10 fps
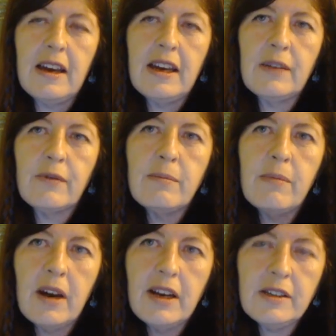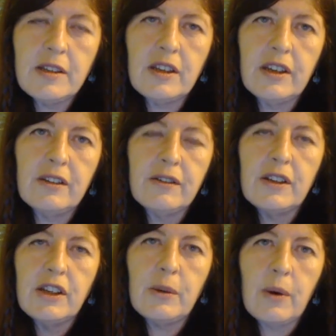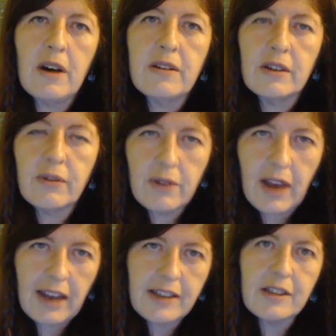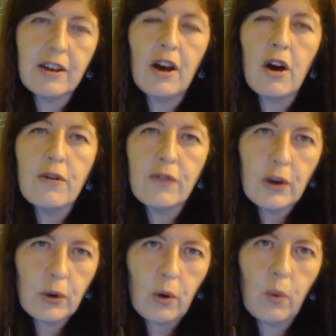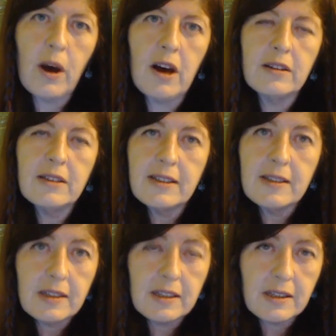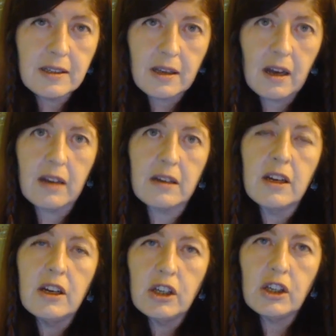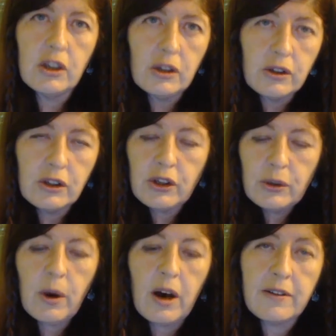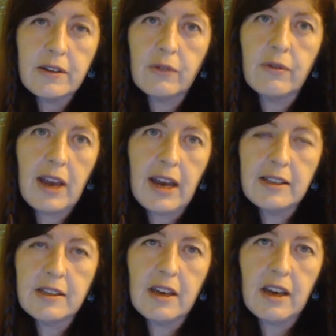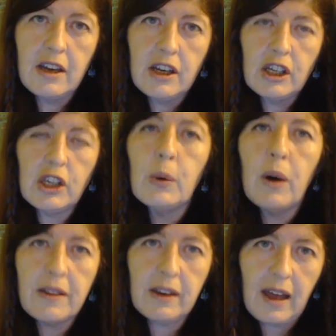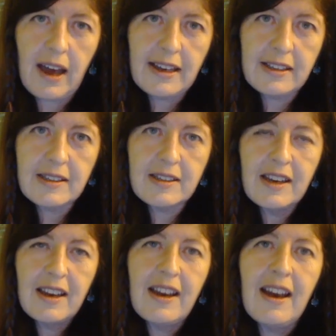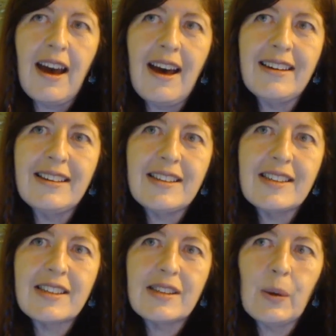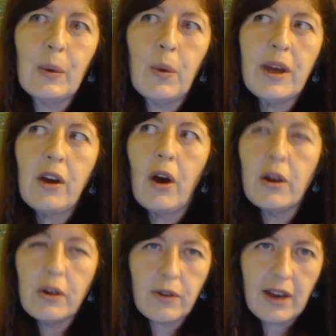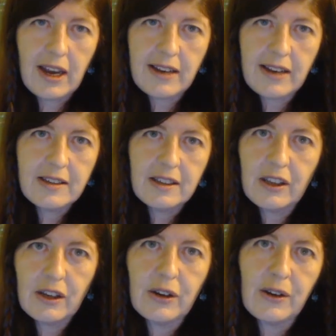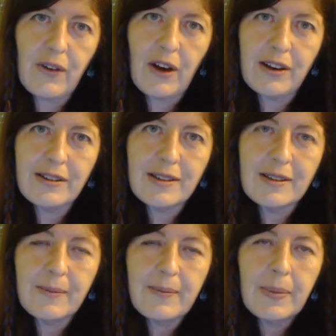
It reminds you that you are the creator of your world. This is the sun. You are the creator. You are the light. And we're co-creators in the universe.